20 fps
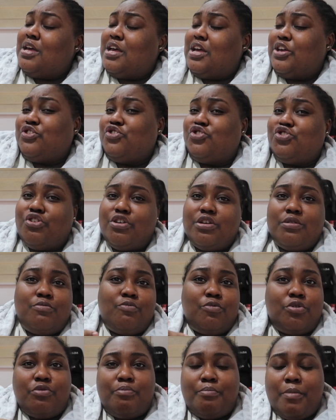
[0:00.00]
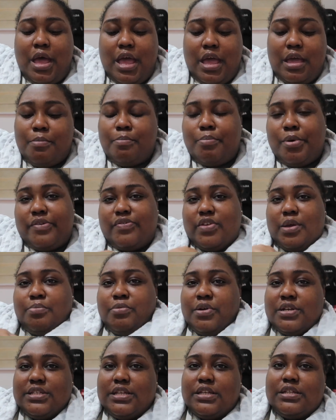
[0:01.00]
enjoying one of my birthday
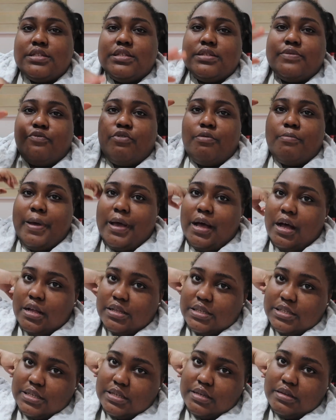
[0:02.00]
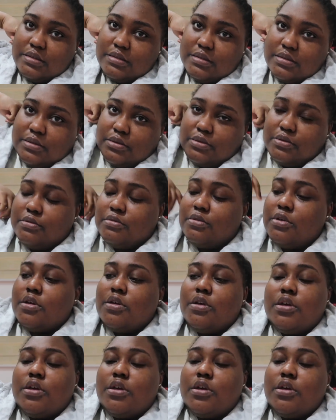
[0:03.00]
presents from my auntie so